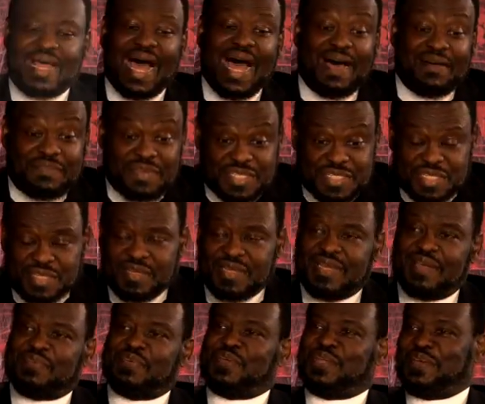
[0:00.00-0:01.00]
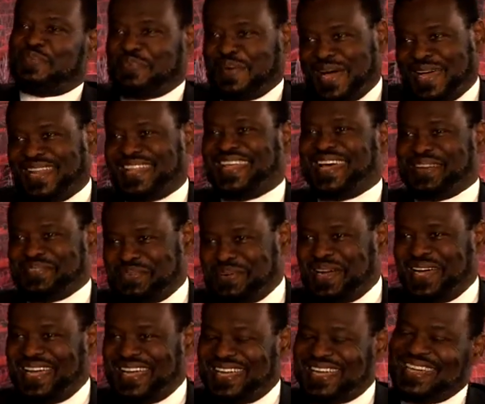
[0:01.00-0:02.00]
obviously, if you define it that
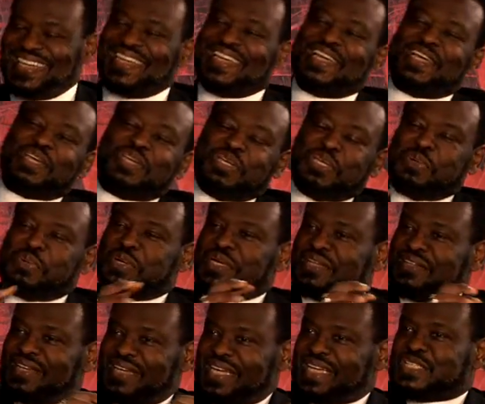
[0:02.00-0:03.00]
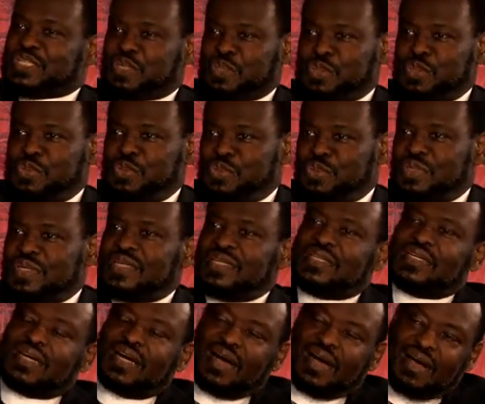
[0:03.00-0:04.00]
way, right. you would exclude
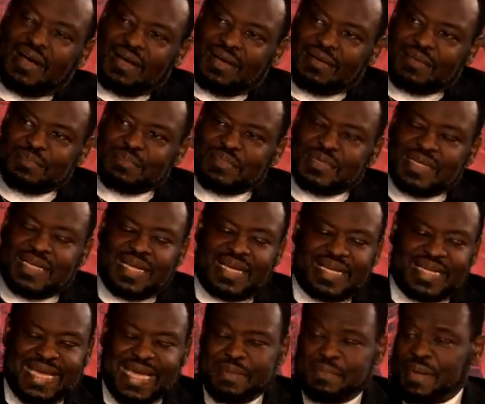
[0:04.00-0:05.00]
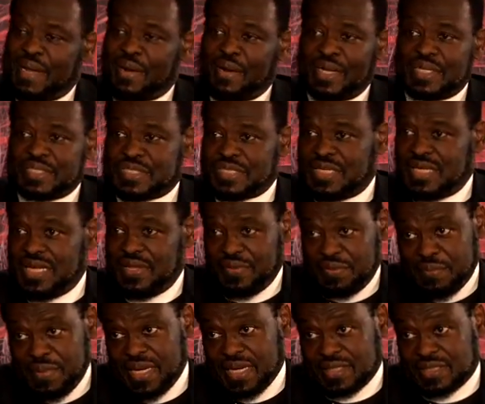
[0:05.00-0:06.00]
um, gay marriage in the
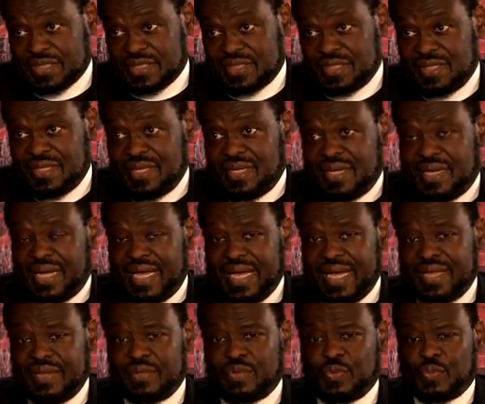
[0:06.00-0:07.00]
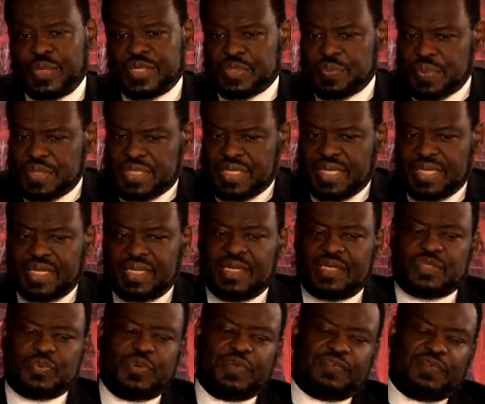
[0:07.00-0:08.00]
mix. And the reason we did it
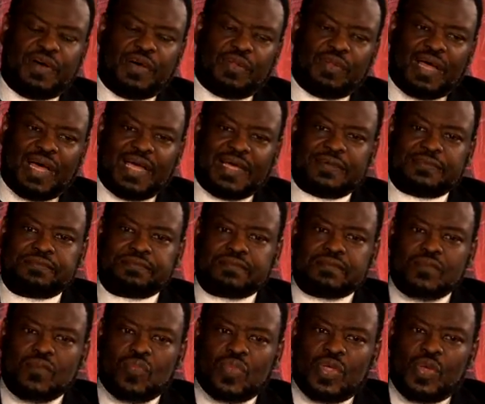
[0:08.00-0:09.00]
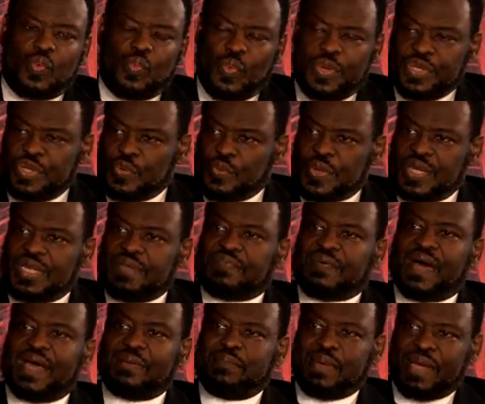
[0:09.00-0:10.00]
is we felt like when you
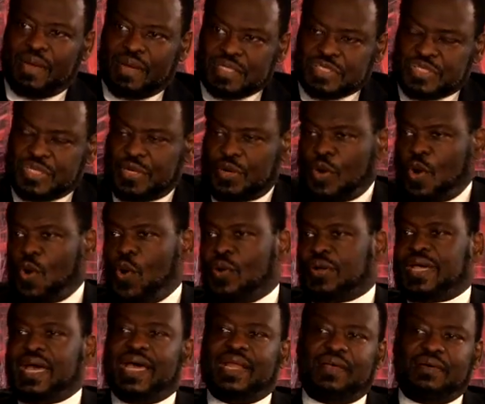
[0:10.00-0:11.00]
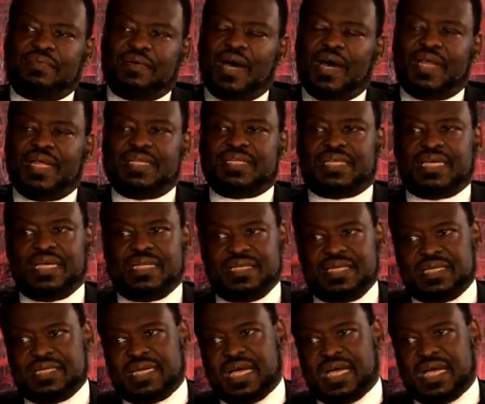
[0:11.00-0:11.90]
redefine marriage, there are all kind of unintended